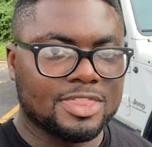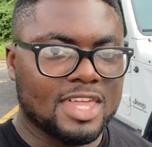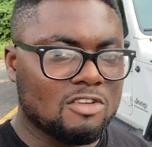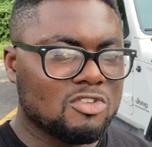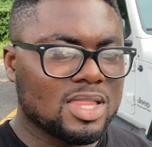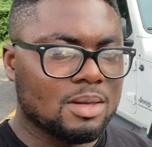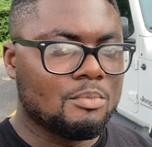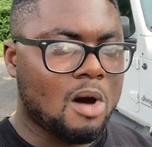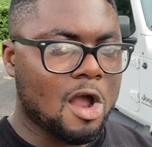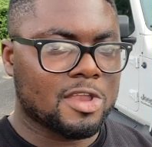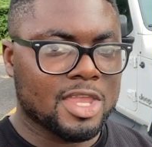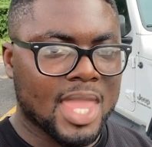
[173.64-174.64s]
they really
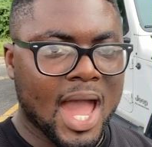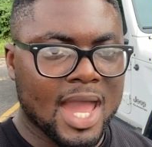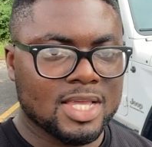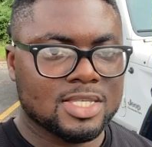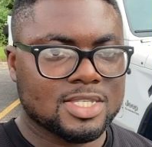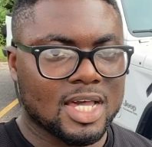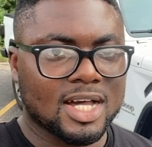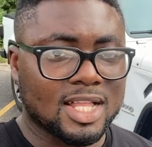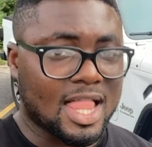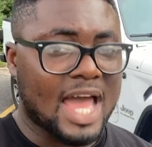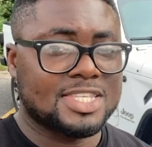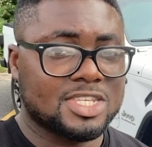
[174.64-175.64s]
modernize a
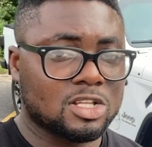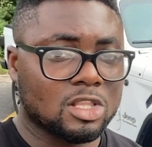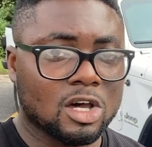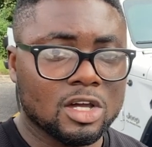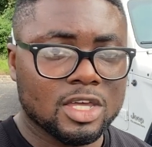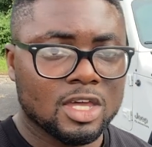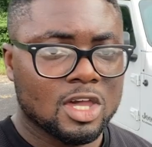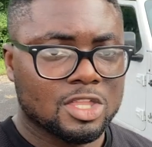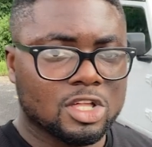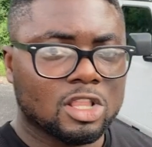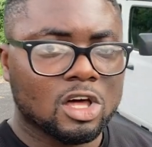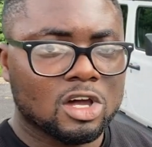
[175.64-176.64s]
classic look
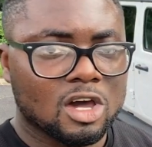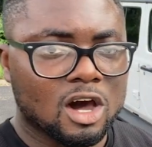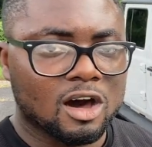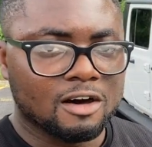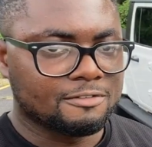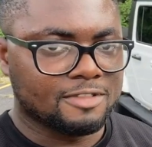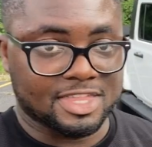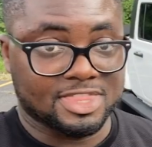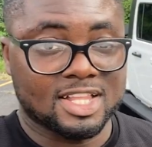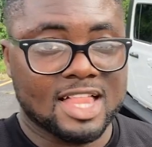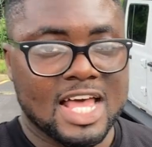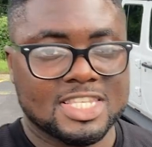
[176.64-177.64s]
the look of like the
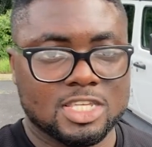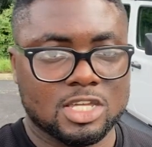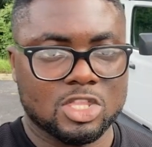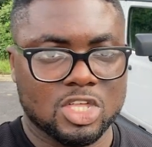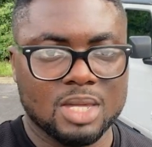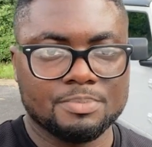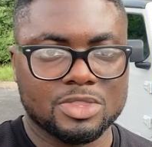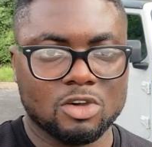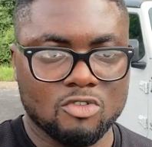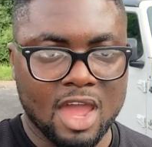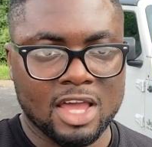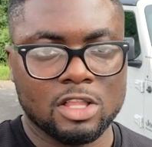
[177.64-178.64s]
classic Jeep, the
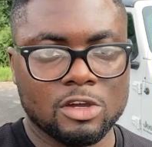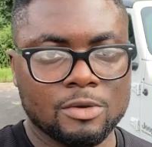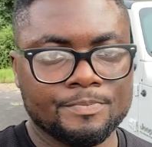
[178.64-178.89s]
Wrangler.